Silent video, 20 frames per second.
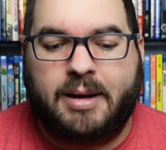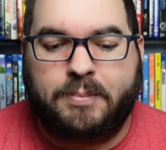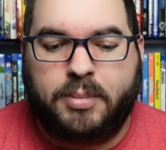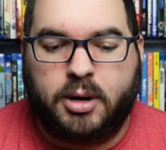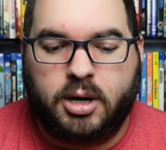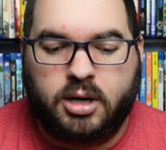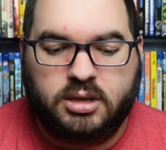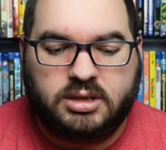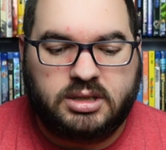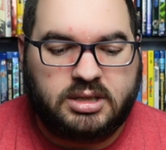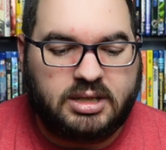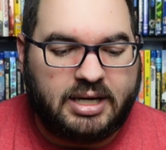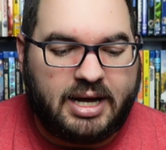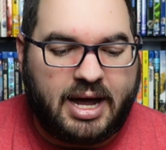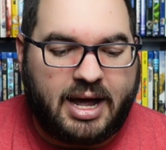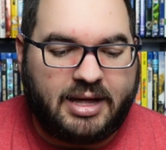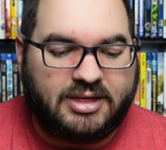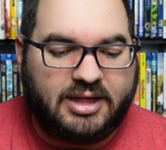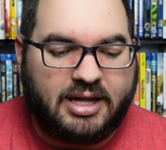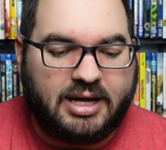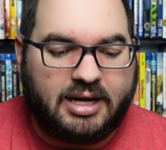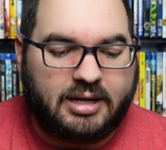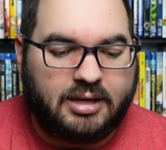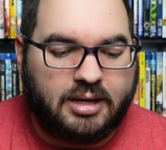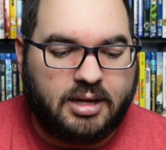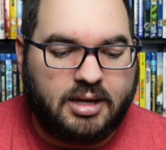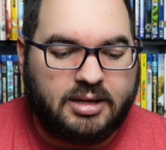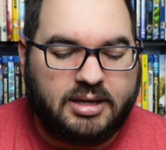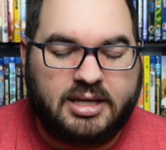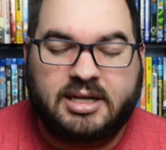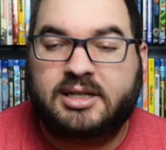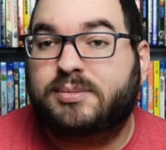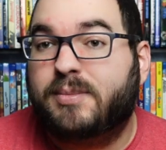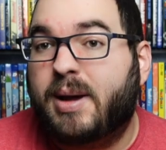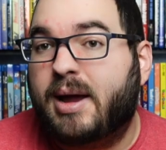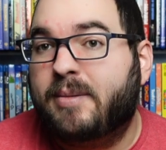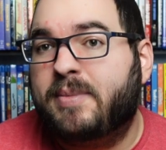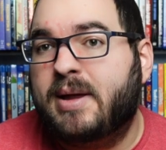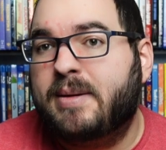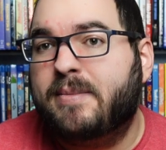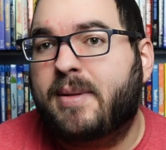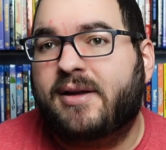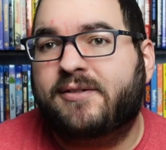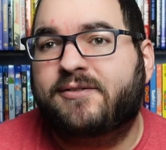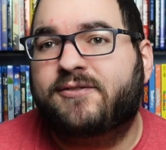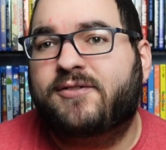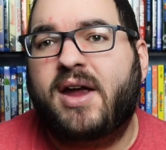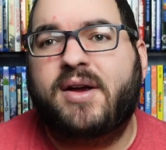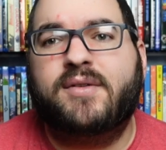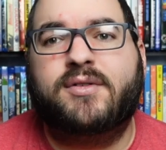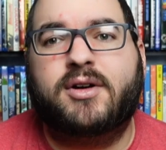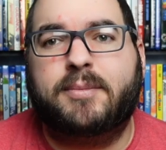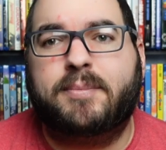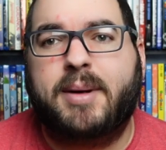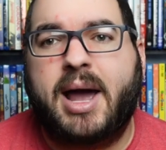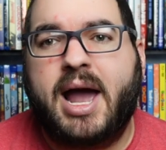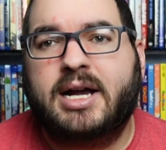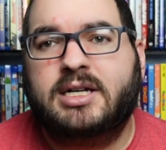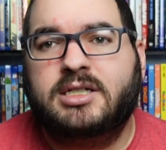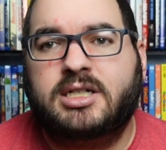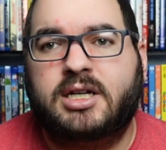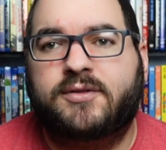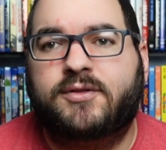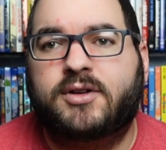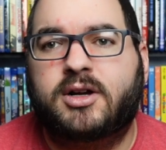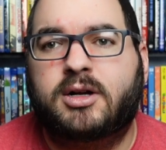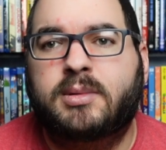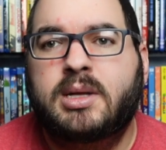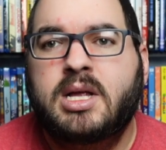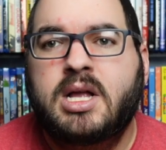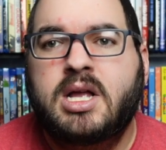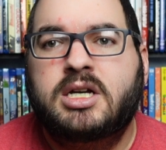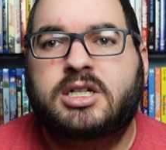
Personally, I think this might be my favorite Bakshi film,